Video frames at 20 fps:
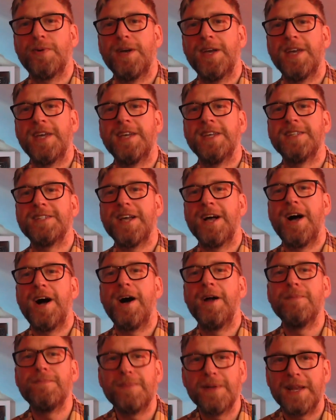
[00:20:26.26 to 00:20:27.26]
is
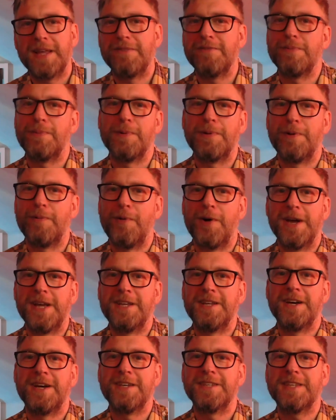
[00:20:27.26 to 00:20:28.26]
unbelievable at what he
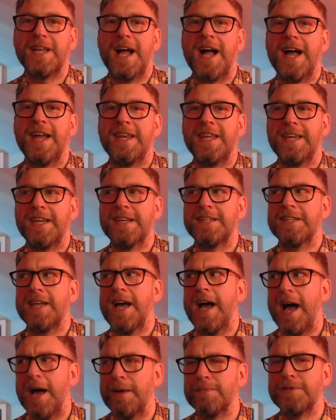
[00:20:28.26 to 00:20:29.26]
does, and he has
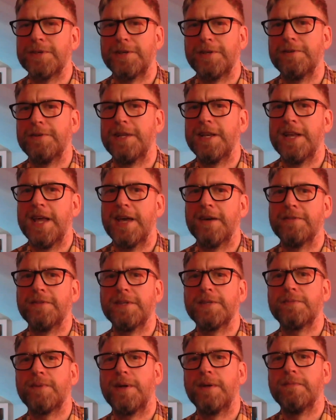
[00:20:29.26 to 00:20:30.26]
absolutely nailed
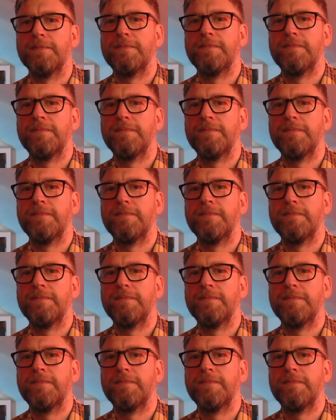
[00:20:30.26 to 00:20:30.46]
this one.